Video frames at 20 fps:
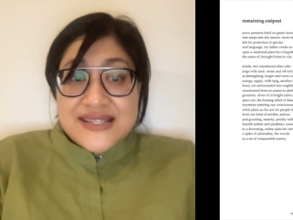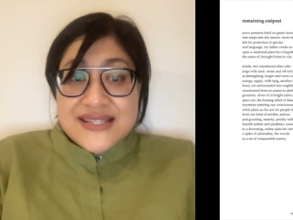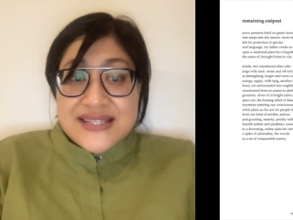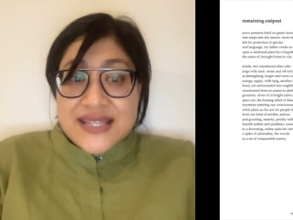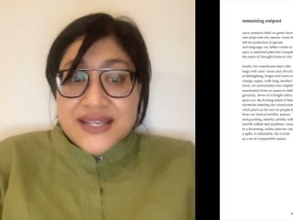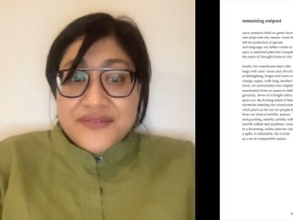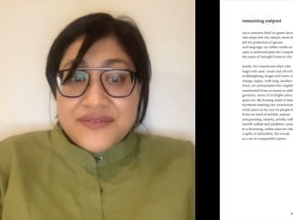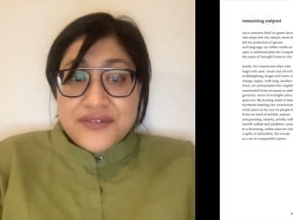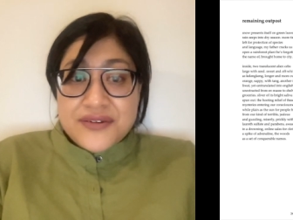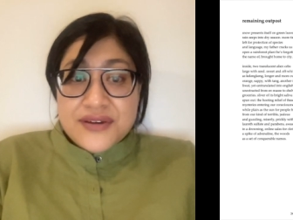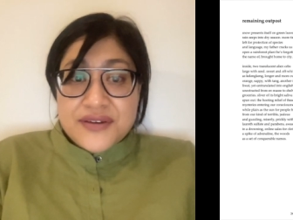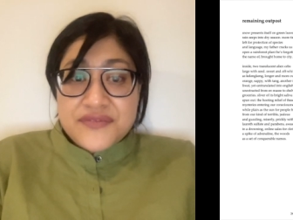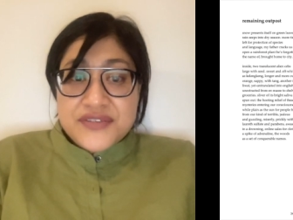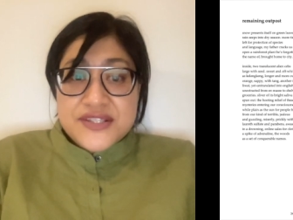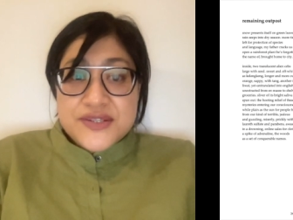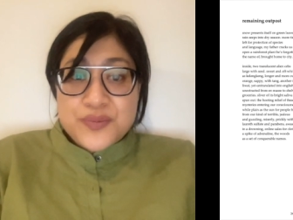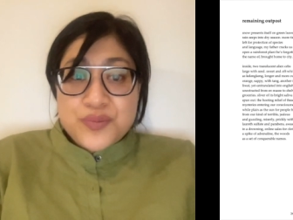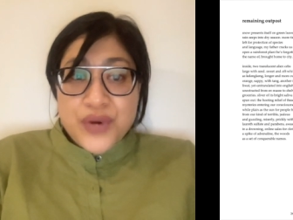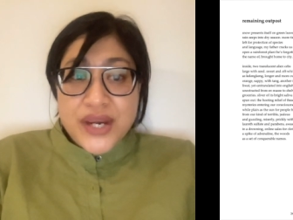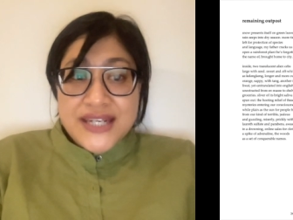sliver of
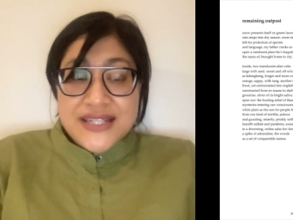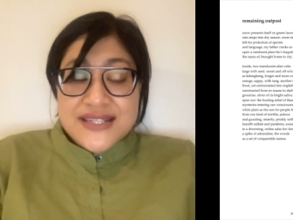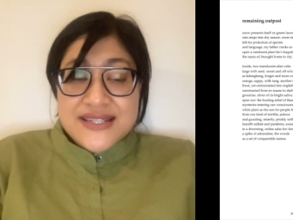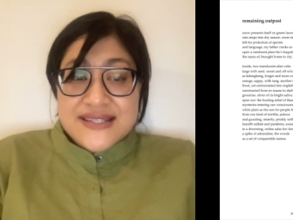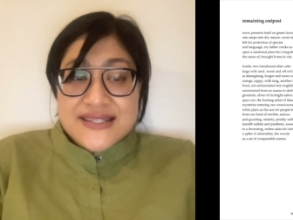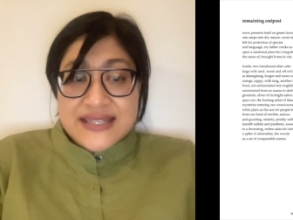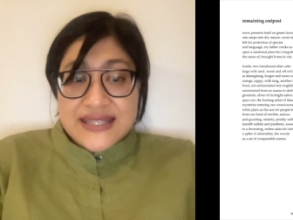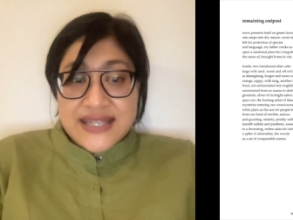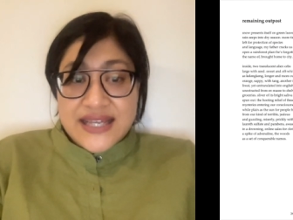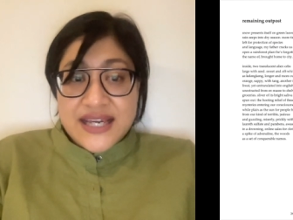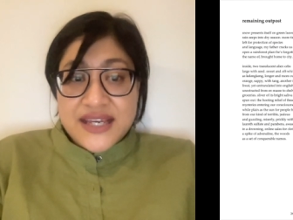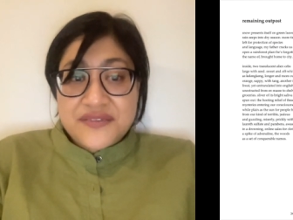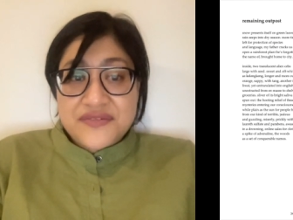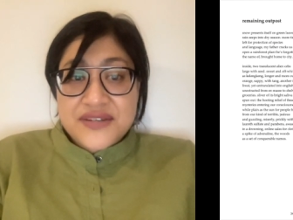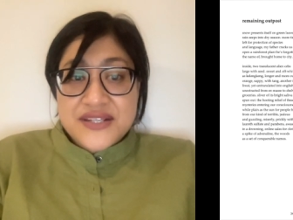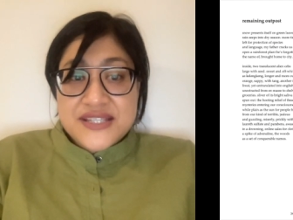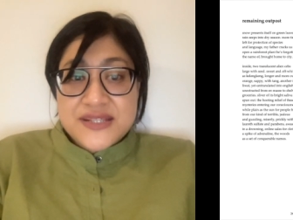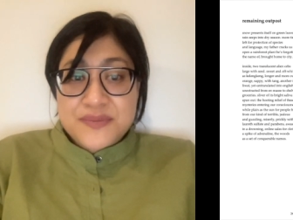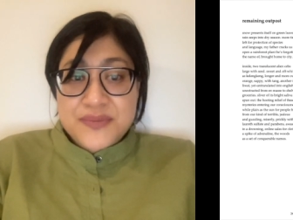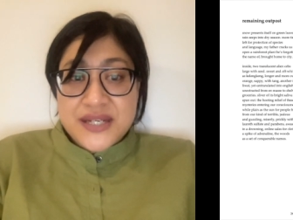its bright
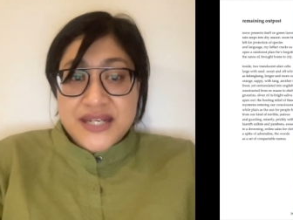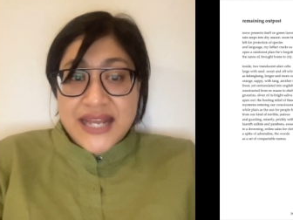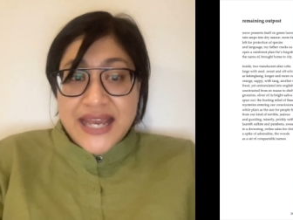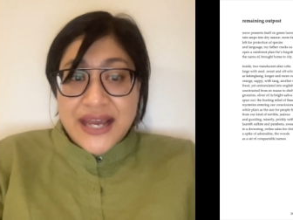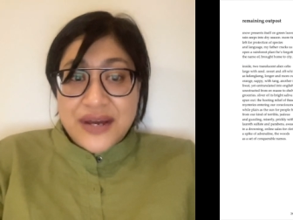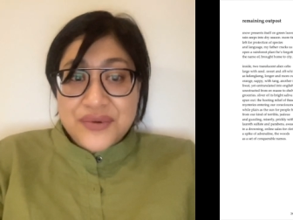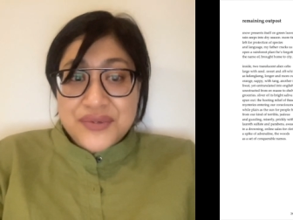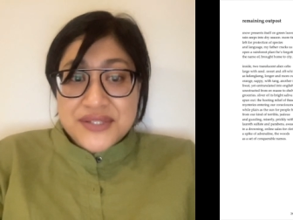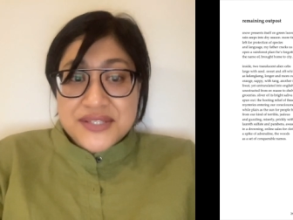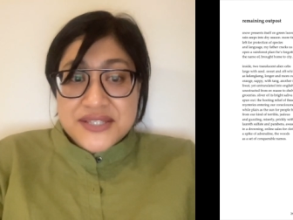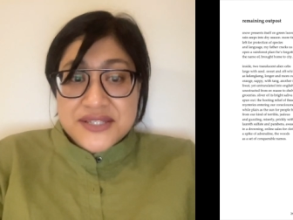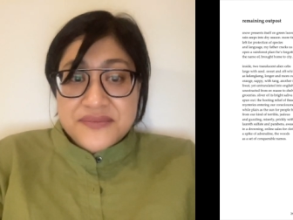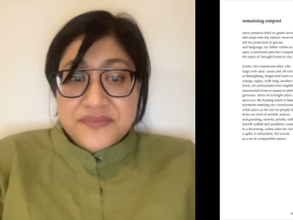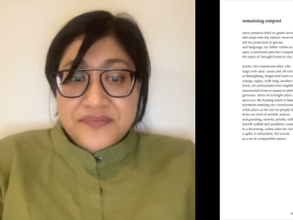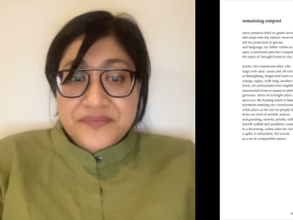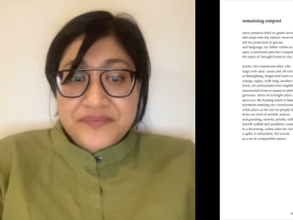saliva spun out,